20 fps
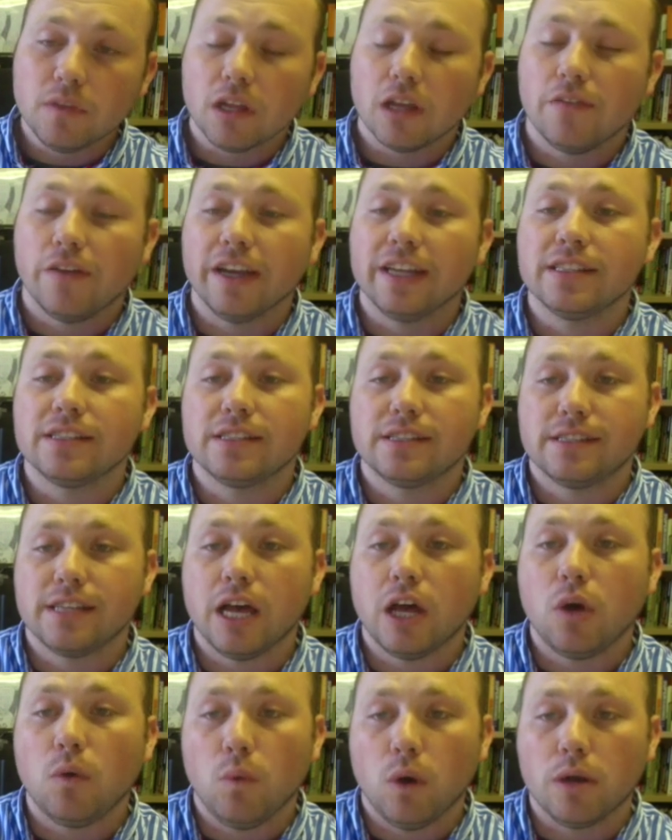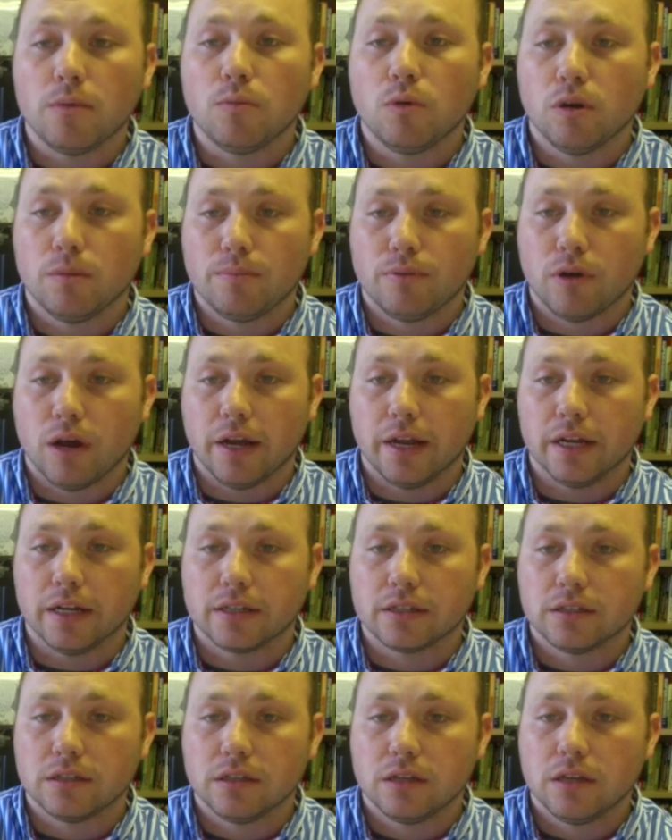If I can sell one more
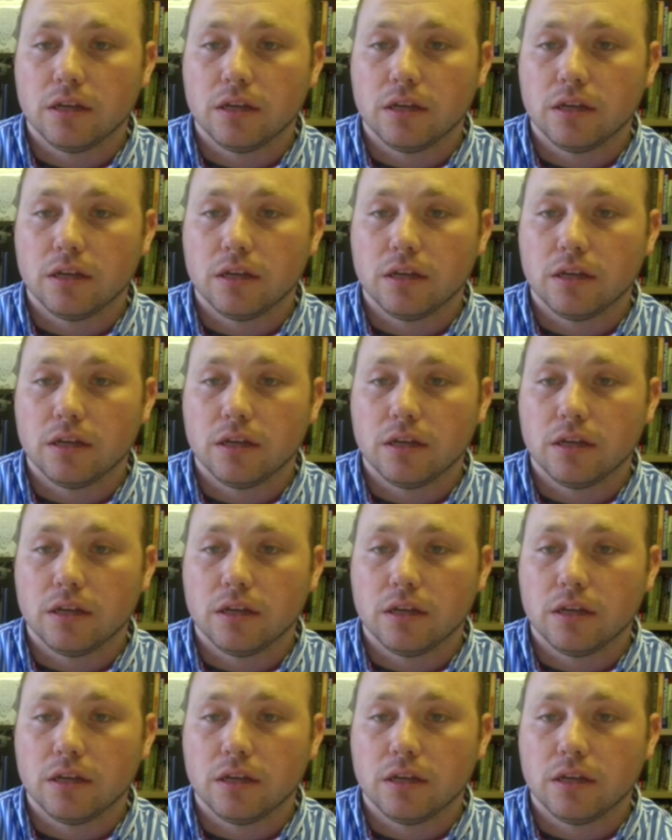product